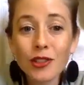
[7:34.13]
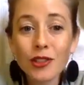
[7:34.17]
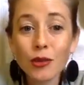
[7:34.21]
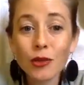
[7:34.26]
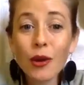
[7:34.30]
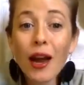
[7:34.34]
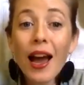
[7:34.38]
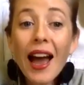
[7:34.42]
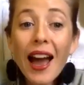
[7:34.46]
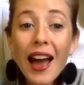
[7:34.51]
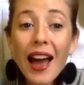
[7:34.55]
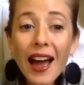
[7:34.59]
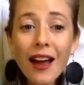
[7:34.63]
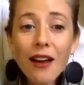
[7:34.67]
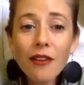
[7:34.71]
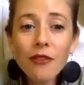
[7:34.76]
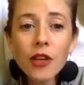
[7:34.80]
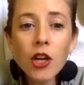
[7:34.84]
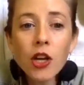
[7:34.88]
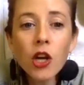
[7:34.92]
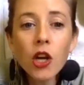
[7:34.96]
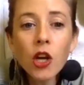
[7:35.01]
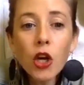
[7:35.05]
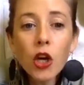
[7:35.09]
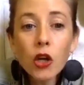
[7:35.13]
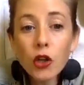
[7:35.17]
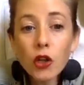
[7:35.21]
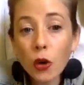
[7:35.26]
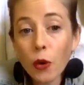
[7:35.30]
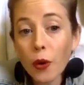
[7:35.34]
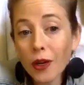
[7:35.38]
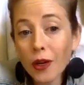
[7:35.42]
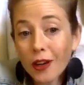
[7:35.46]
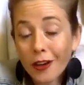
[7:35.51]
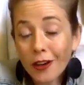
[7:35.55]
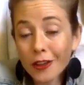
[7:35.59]
you have
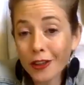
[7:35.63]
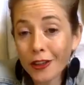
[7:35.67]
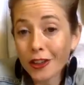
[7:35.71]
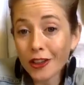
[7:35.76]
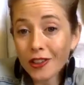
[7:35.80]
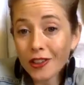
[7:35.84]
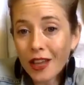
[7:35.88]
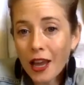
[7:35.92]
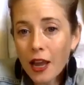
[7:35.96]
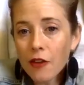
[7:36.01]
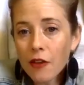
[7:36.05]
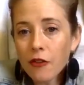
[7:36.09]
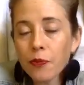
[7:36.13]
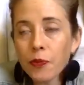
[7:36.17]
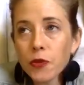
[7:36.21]
going on in your life.